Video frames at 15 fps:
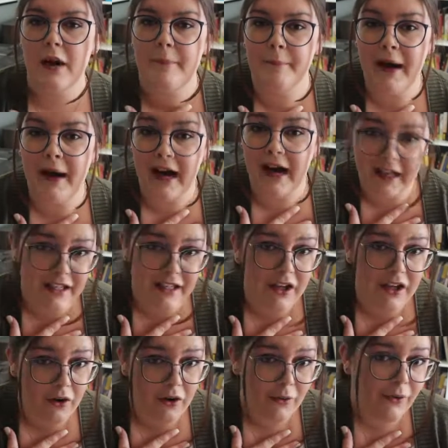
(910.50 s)
My
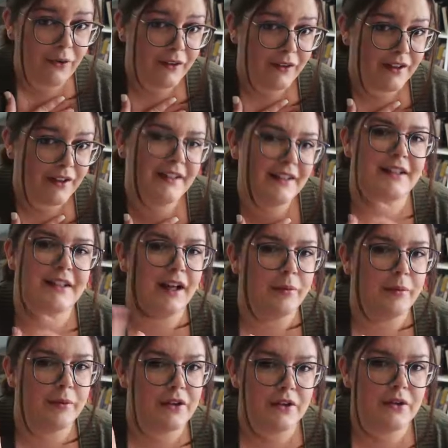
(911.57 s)
goal is to
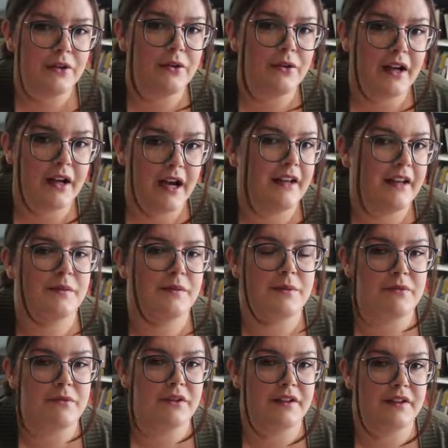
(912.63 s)
help you guys be
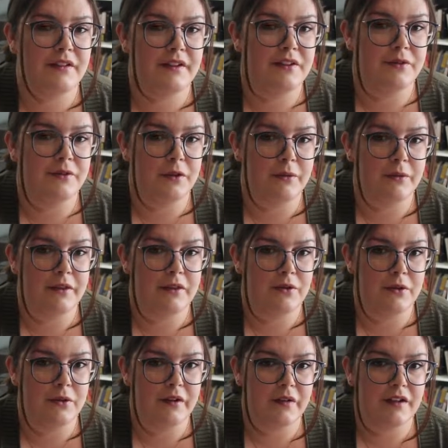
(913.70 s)
more successful with your
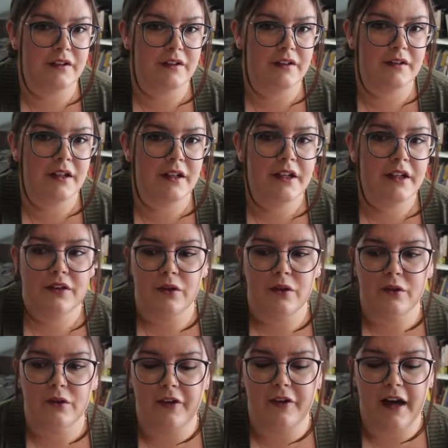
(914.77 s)
horses.
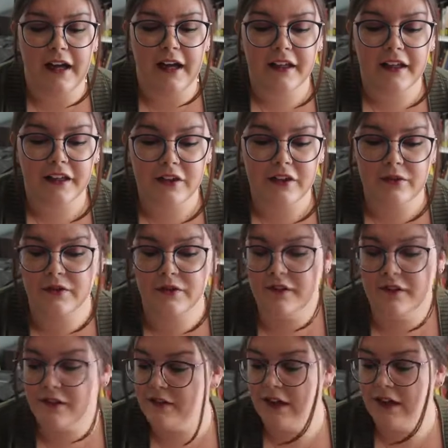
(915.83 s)
So if I can use
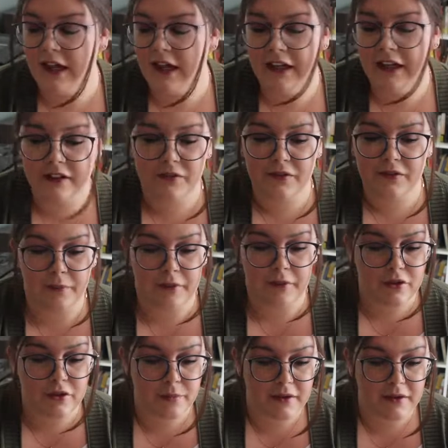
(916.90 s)
the science from the
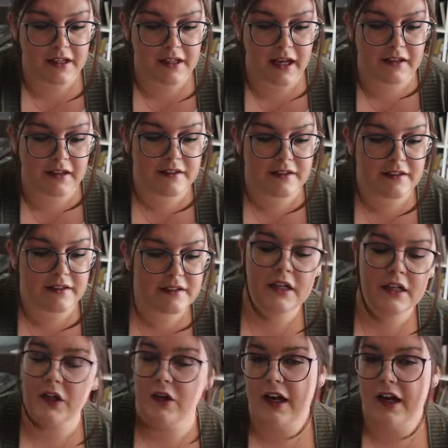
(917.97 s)
Cooper text
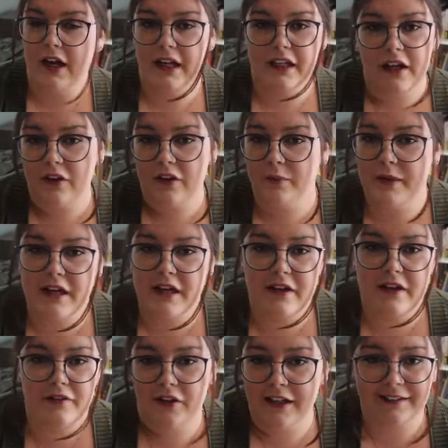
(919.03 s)
or any other
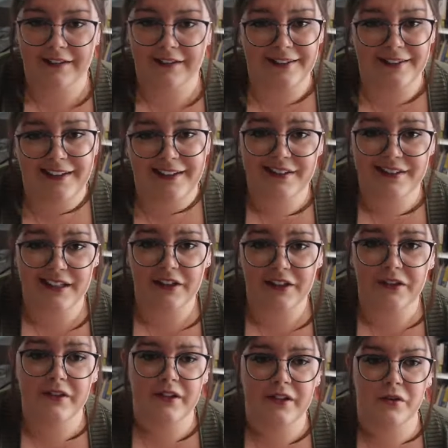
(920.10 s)
behavior analytic
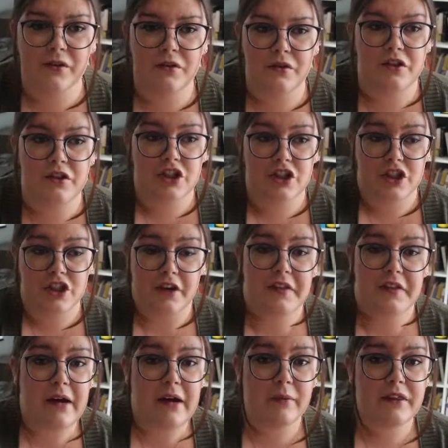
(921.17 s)
skills and sort of share
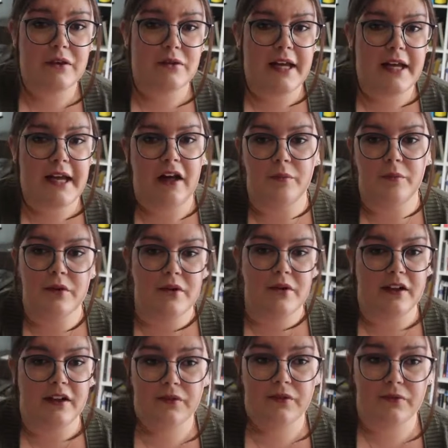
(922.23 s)
that with you to help you
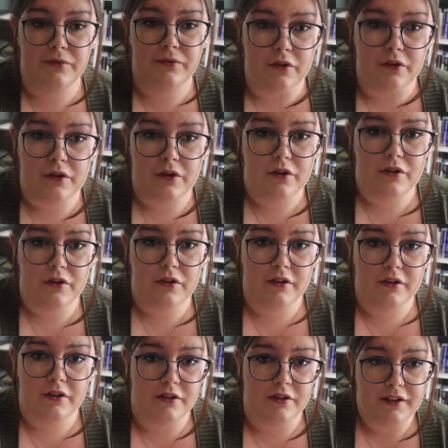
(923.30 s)
guys further your
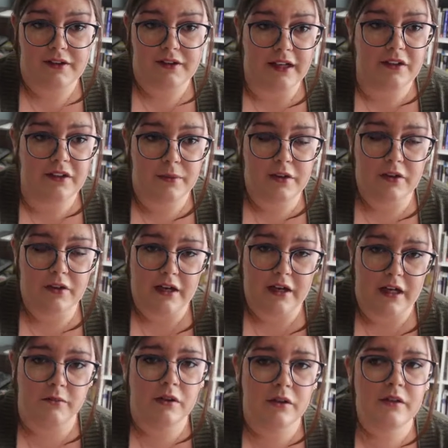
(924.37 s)
success with your
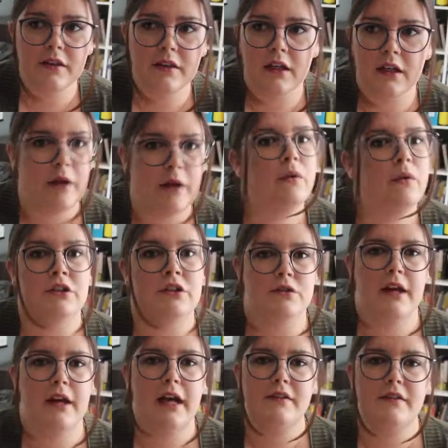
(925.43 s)
animals, then I want to do
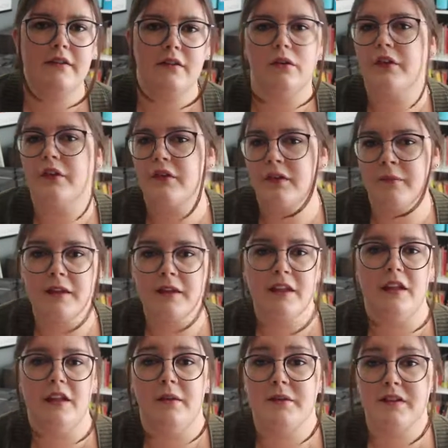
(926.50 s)
that. So if there's something
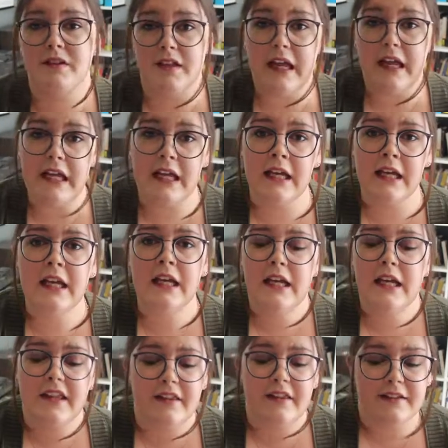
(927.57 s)
that I'm saying
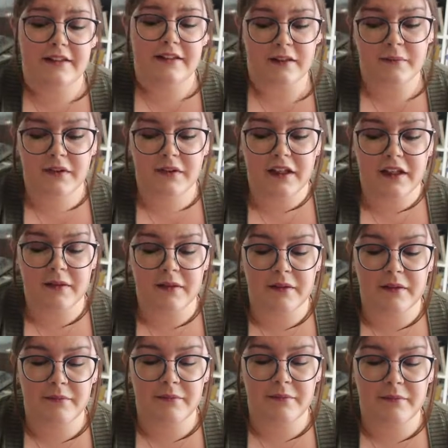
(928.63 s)
that seems like it
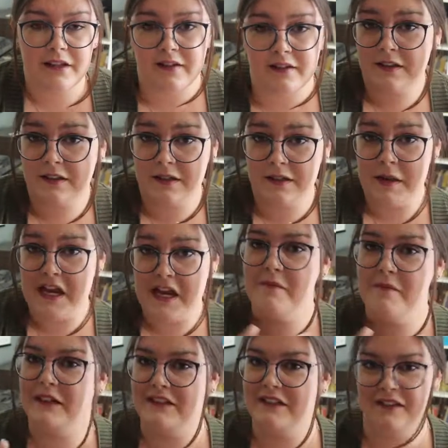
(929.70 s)
means sense to me
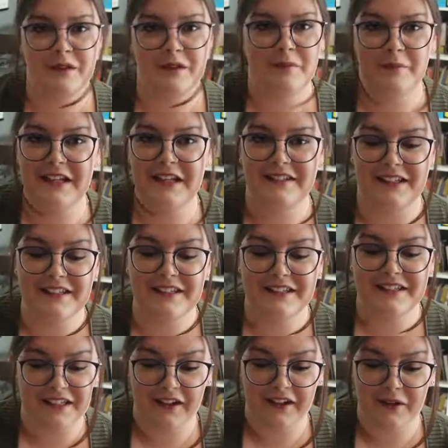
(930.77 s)
but doesn't make sense
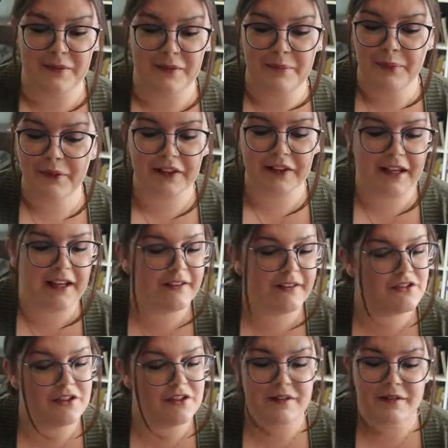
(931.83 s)
to other people, like,
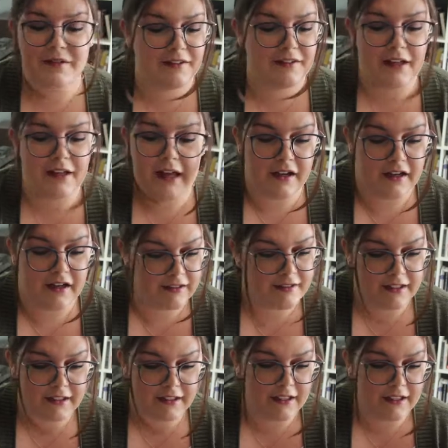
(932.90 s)
just say, hang on a
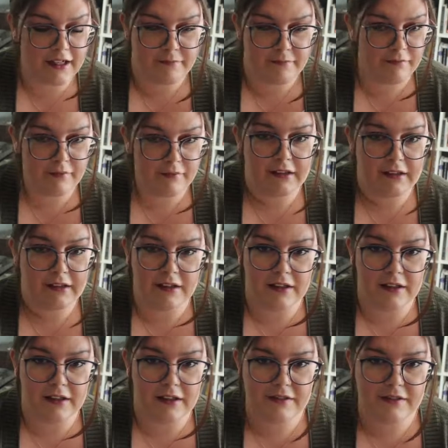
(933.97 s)
second, I
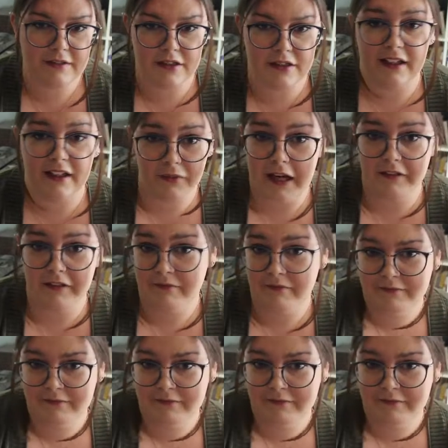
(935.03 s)
lost you, and that's fine.